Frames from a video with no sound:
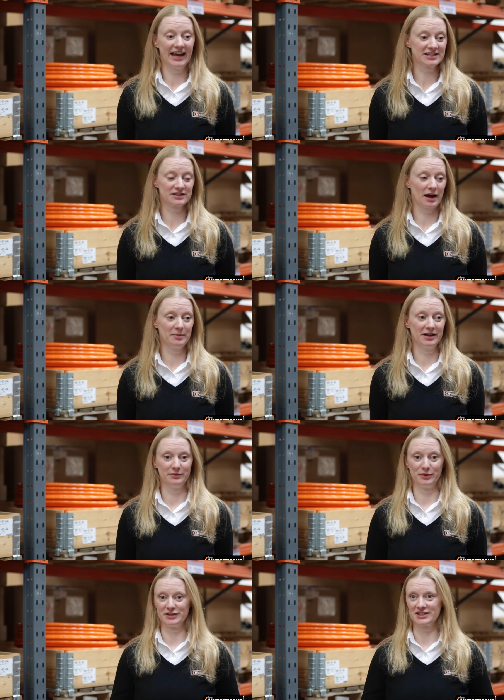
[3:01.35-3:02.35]
Yes, I
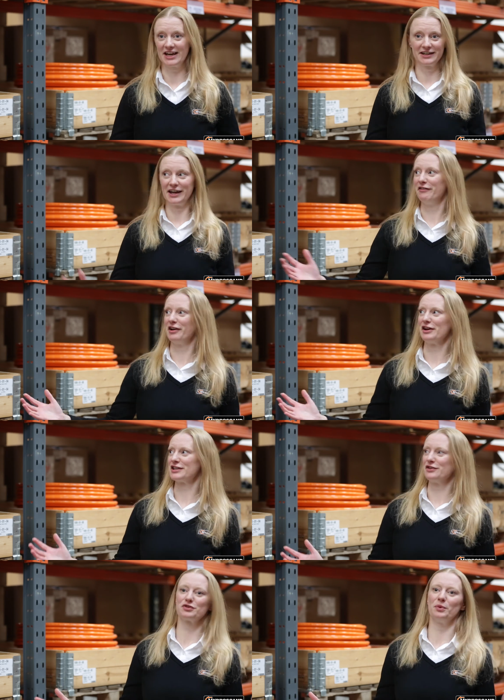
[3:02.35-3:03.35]
mean, we're standing here in our
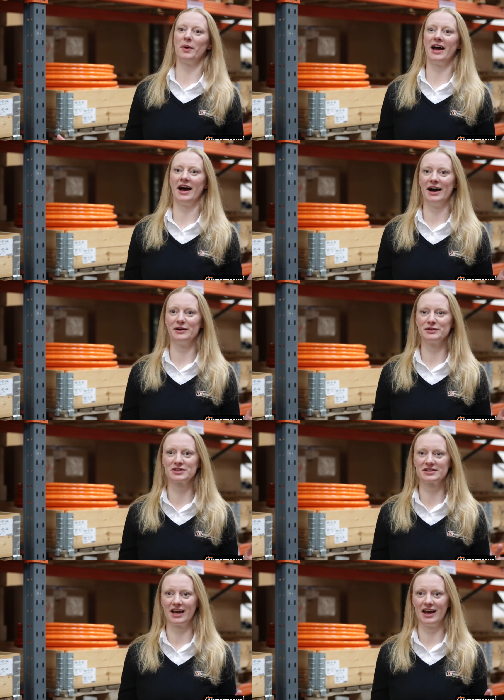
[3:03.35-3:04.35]
central warehouse,